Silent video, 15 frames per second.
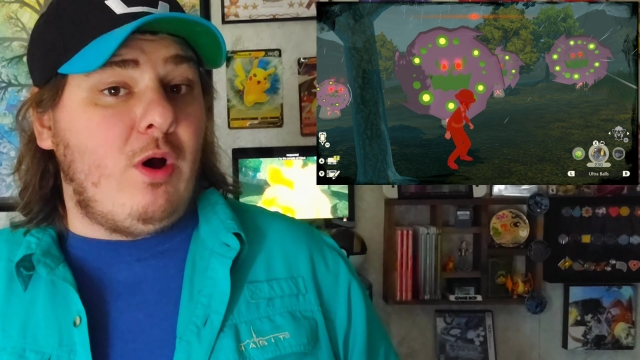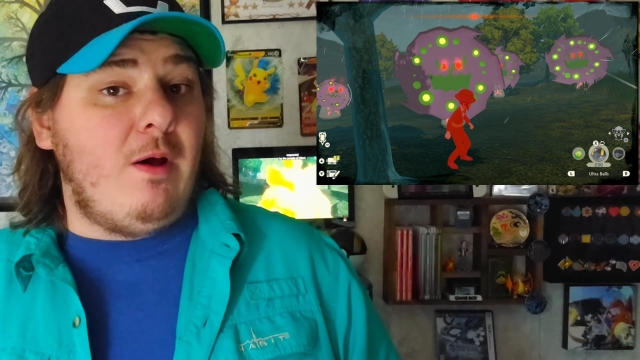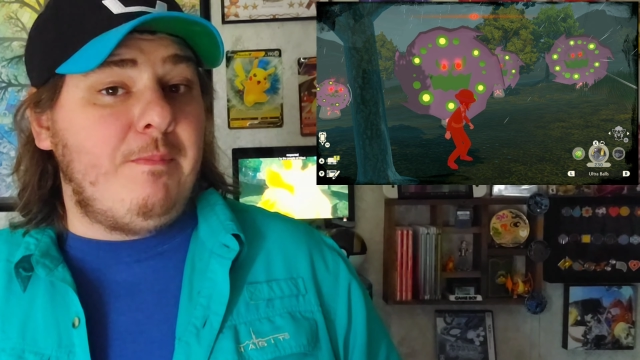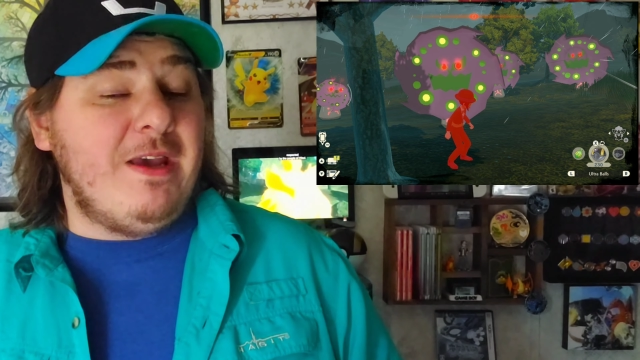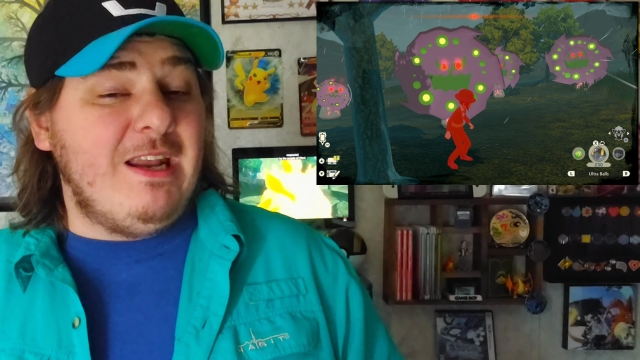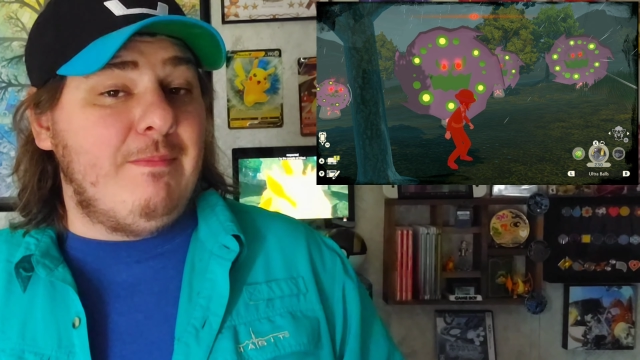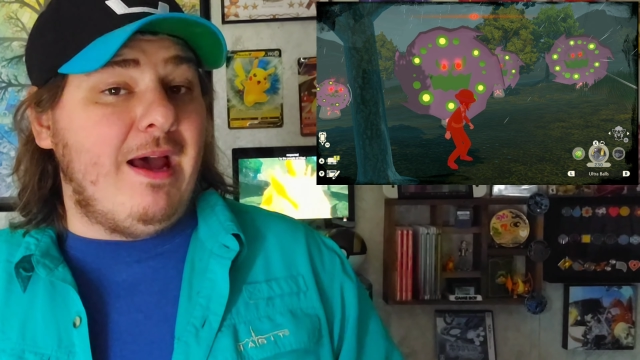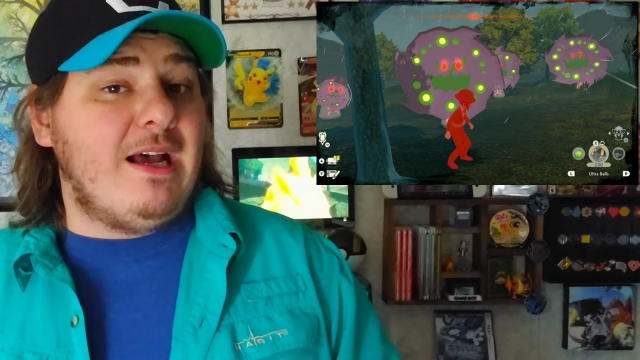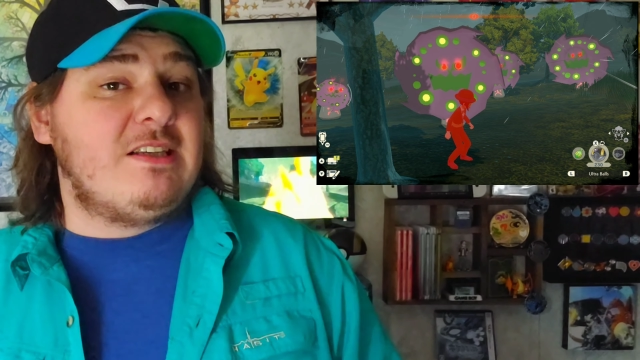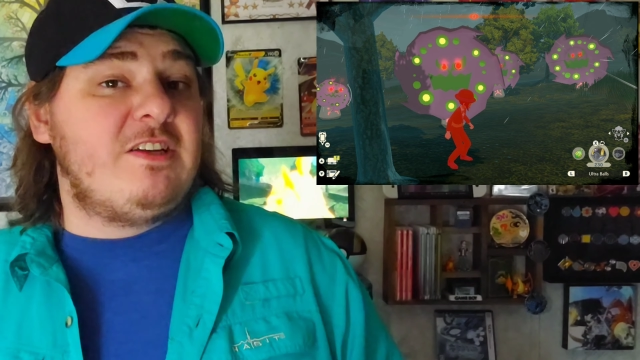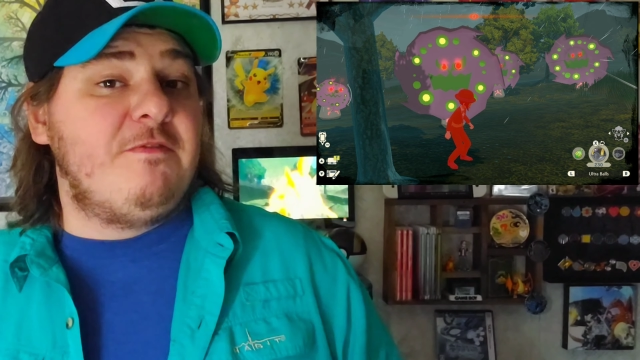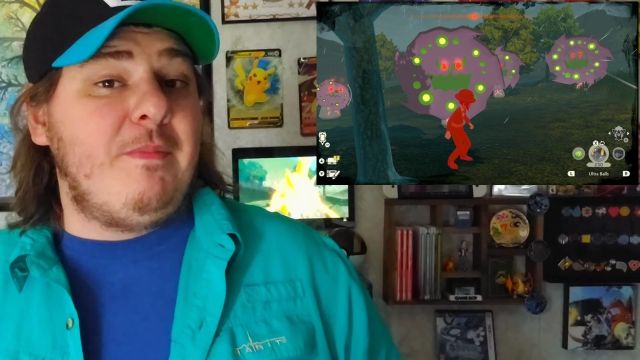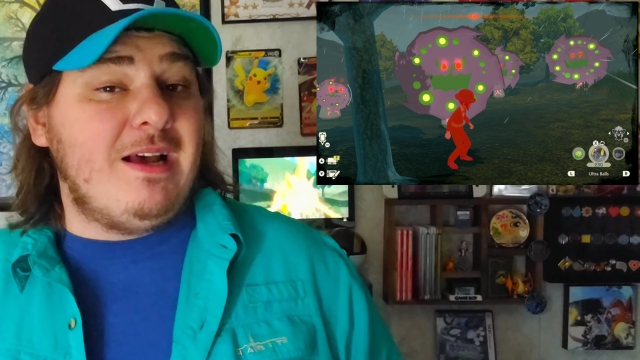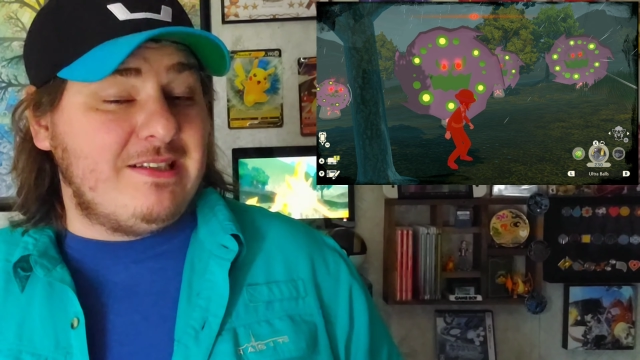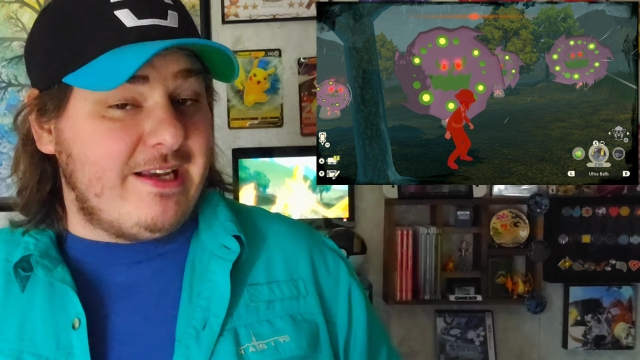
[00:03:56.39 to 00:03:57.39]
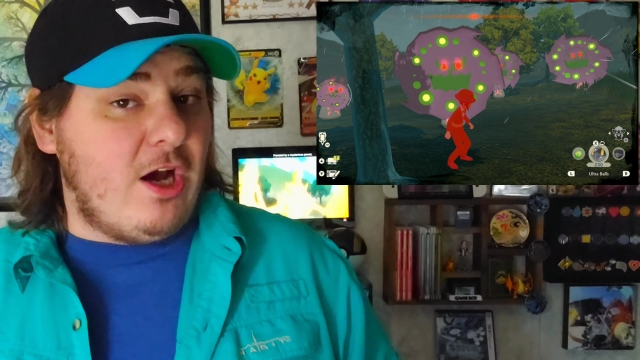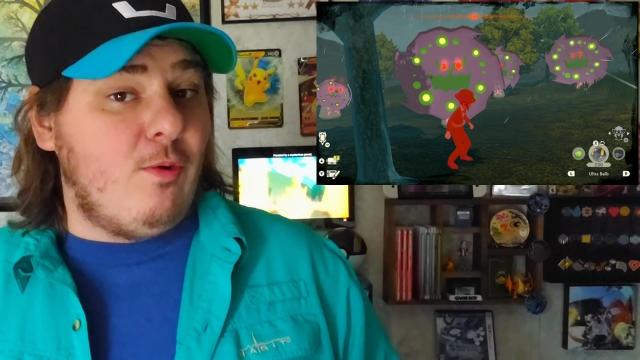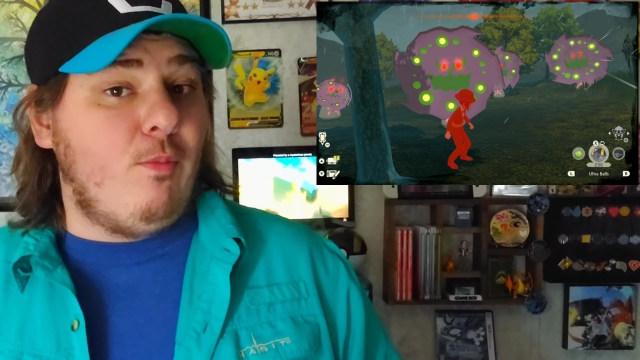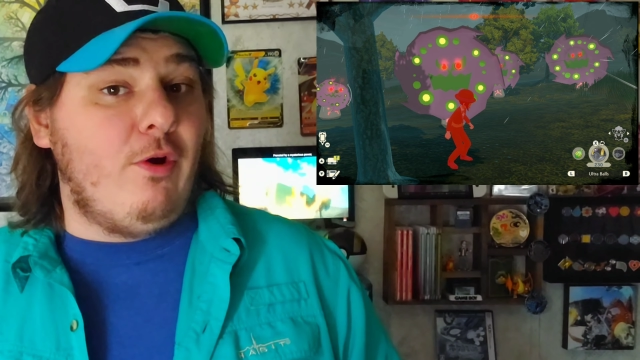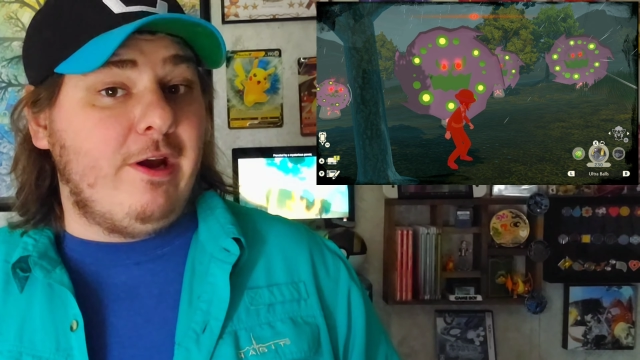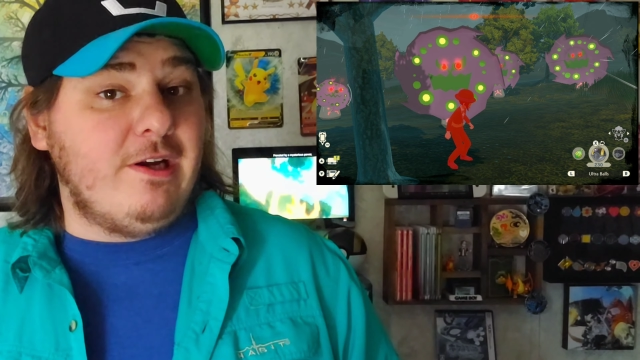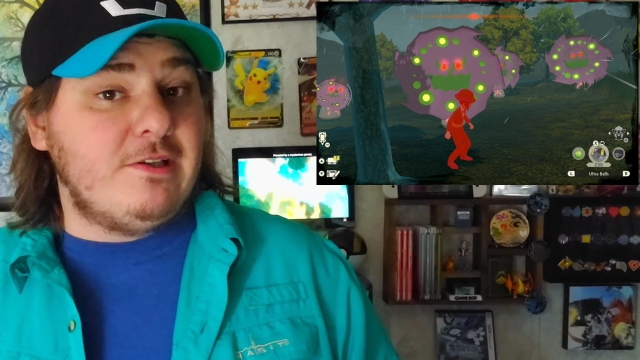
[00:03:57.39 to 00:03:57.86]
up in massive mass
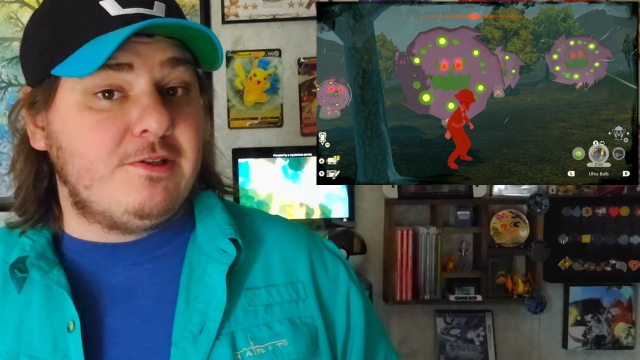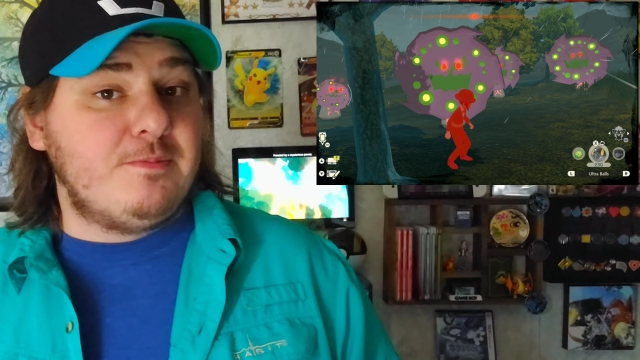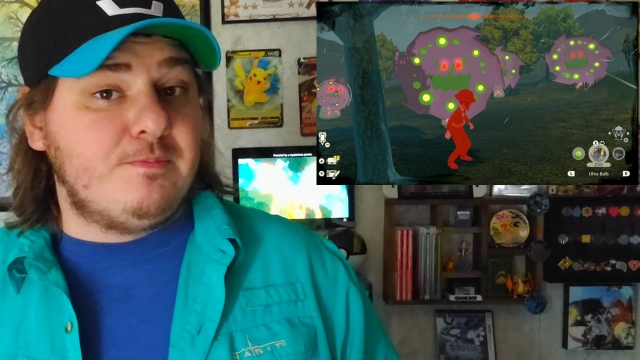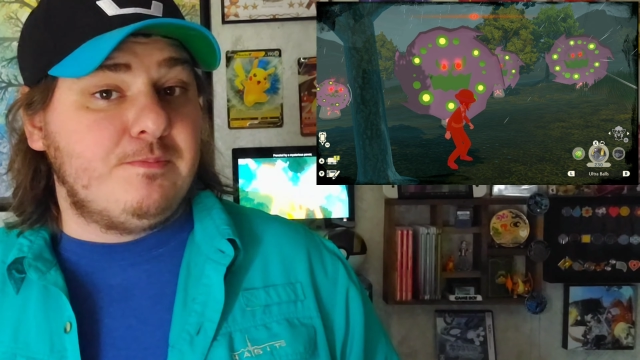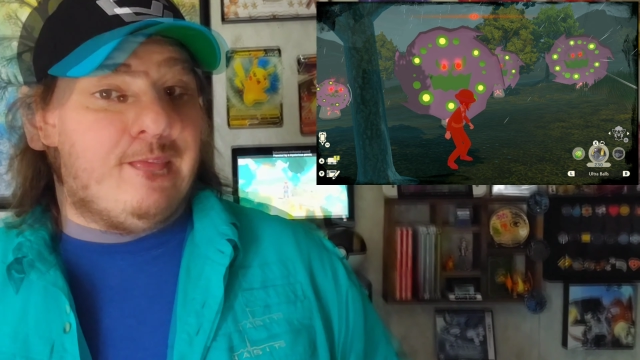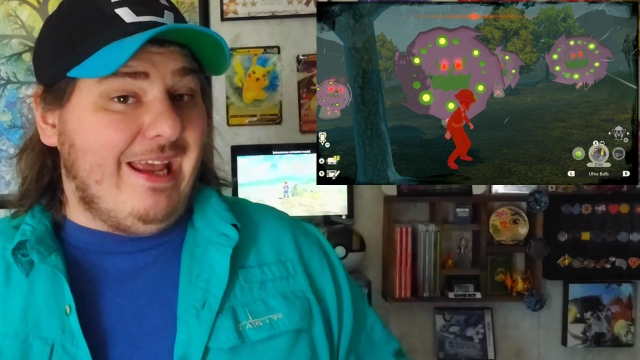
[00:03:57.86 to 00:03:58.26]
outbreaks.